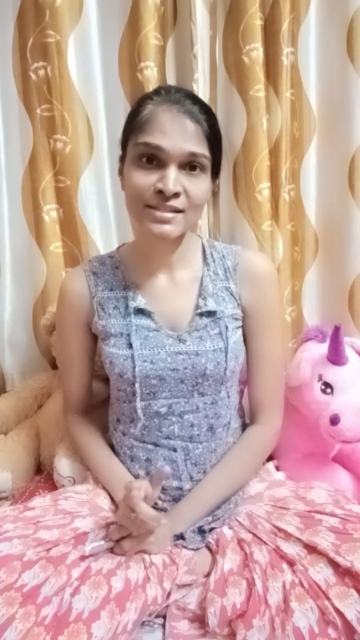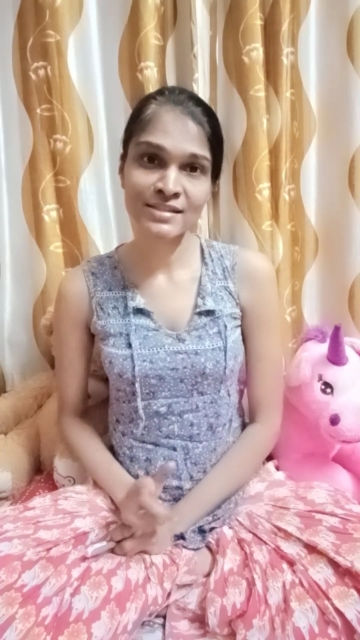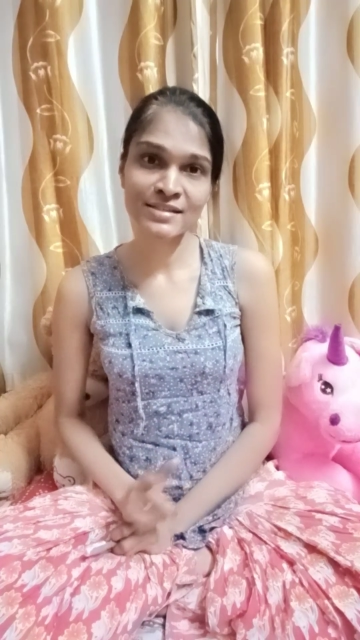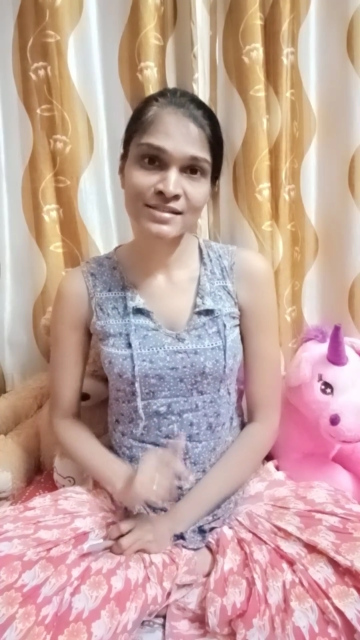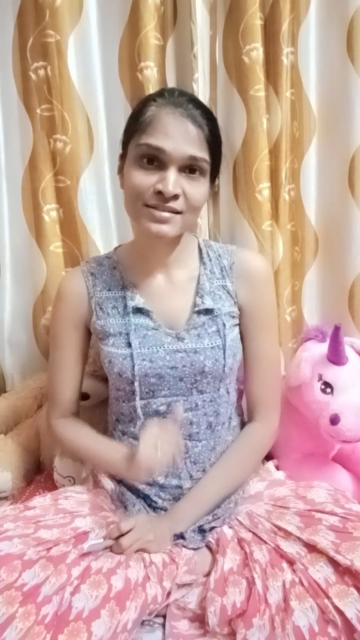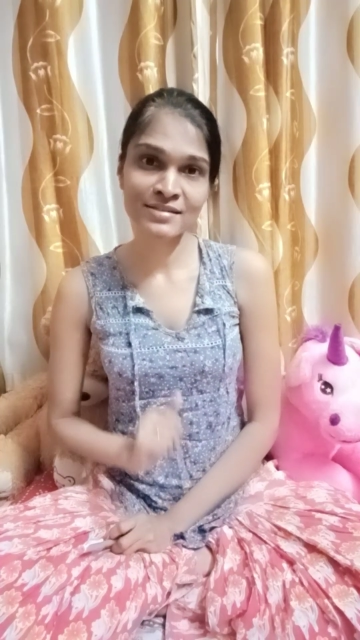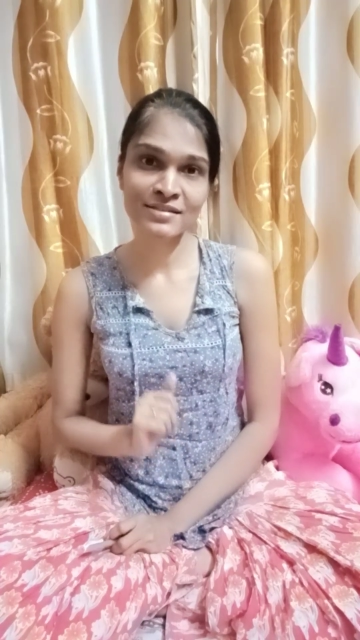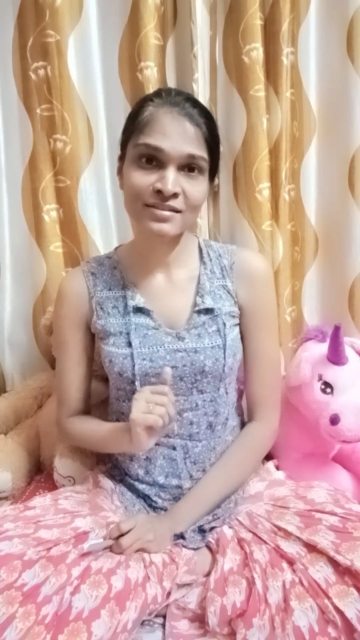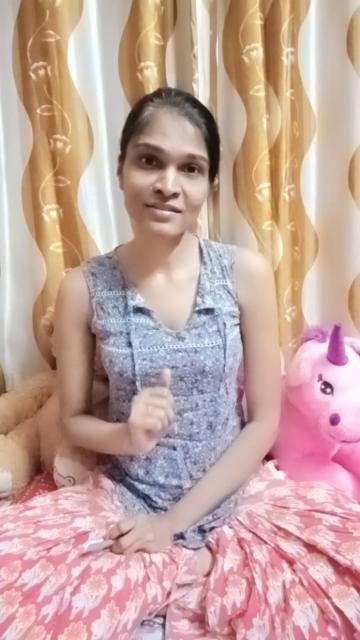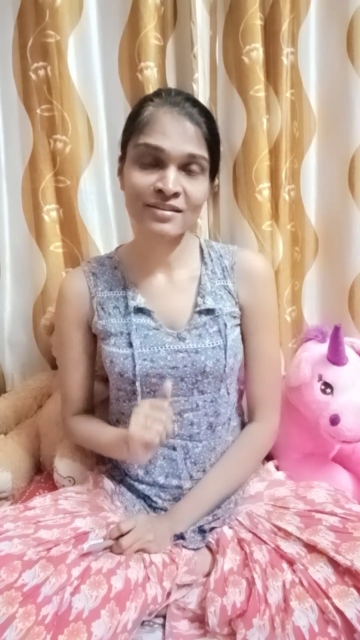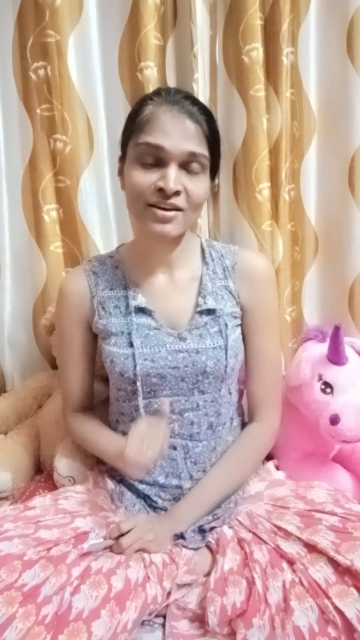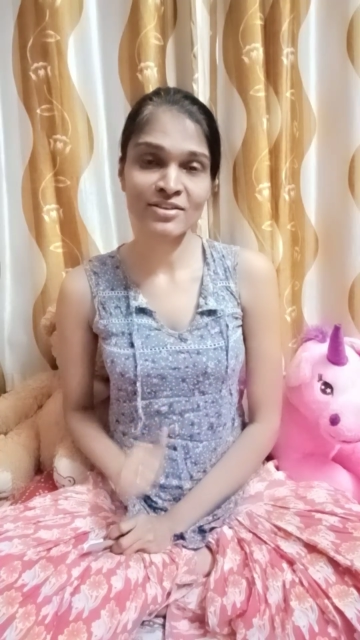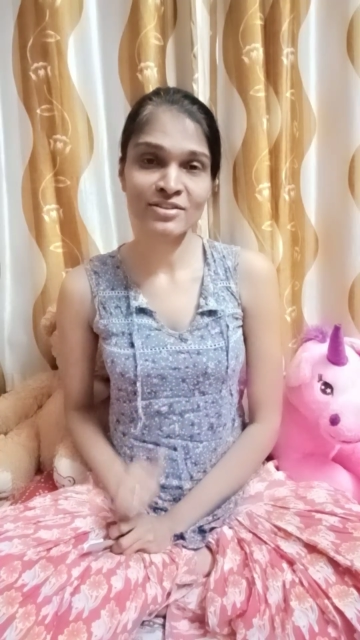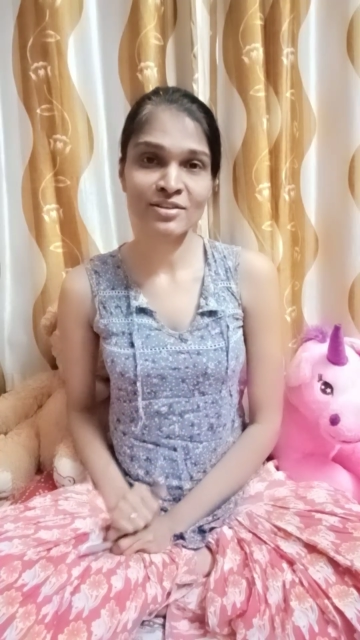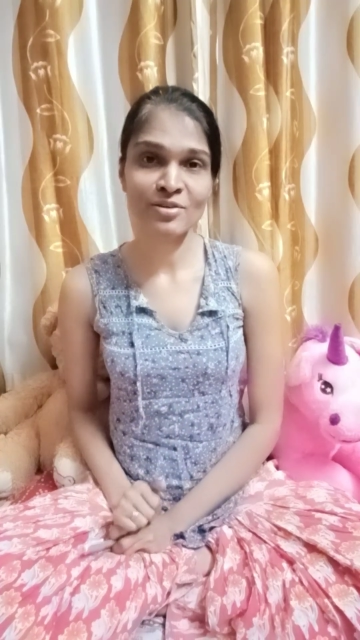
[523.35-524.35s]
6
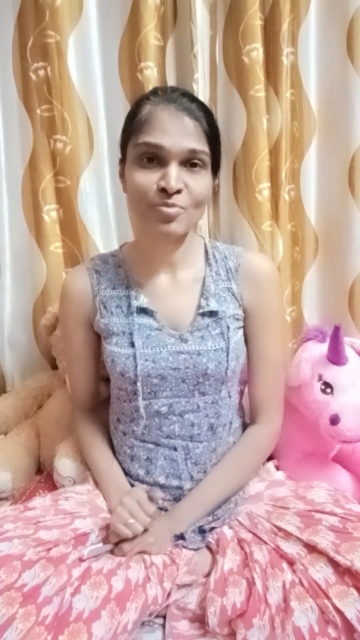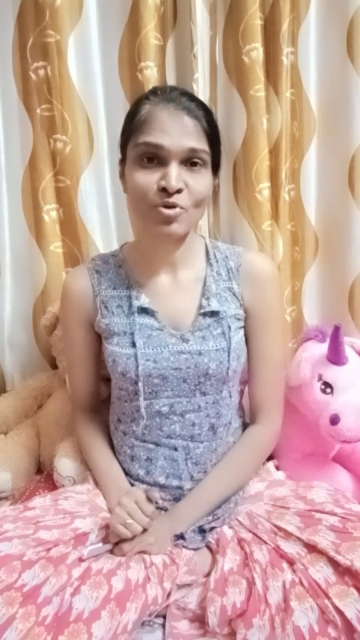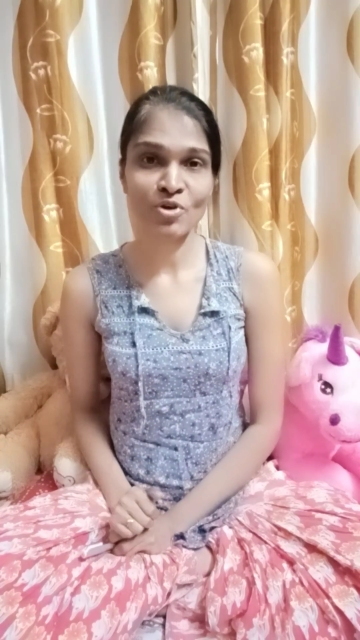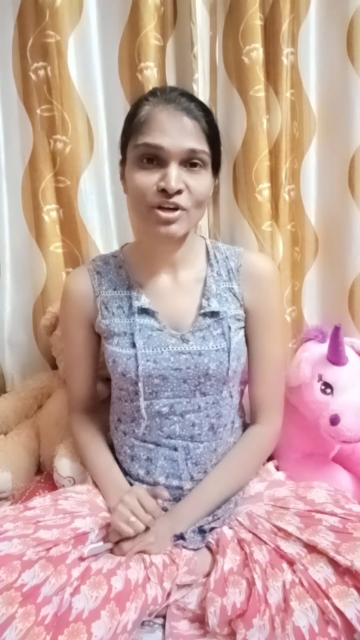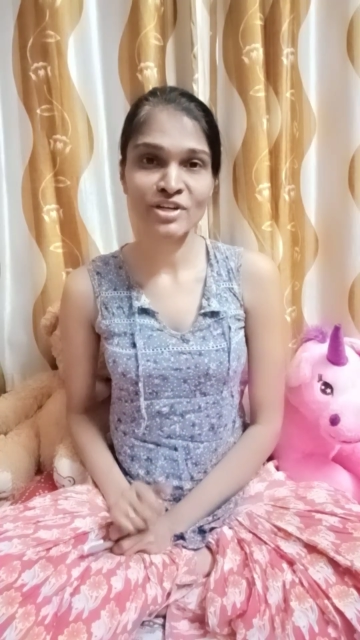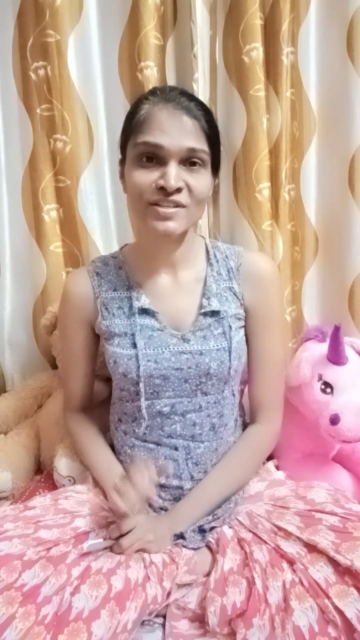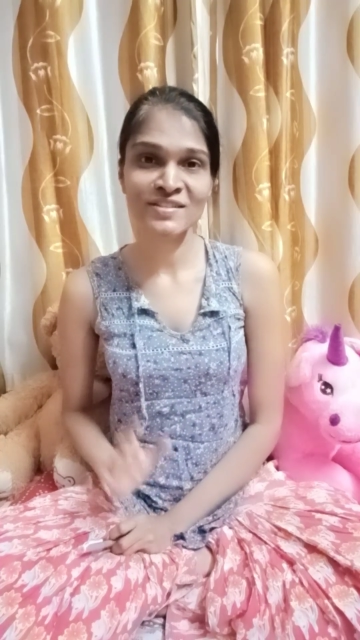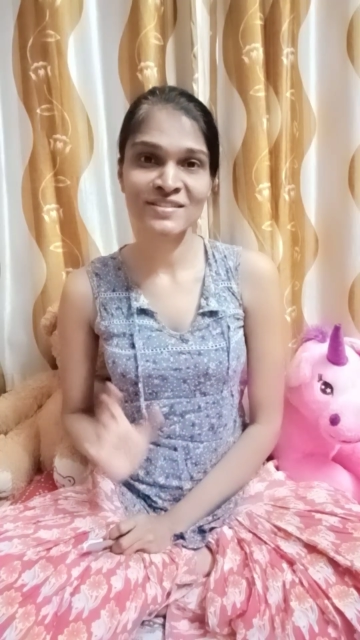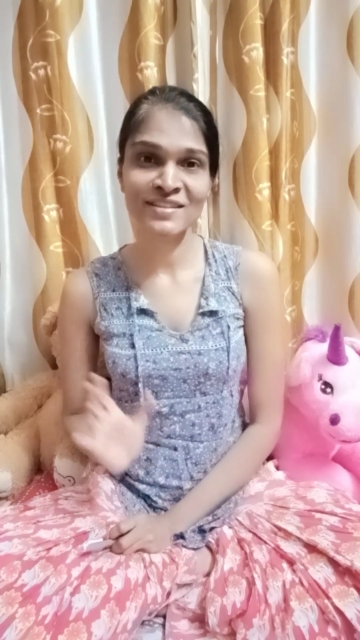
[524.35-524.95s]
cardinal points.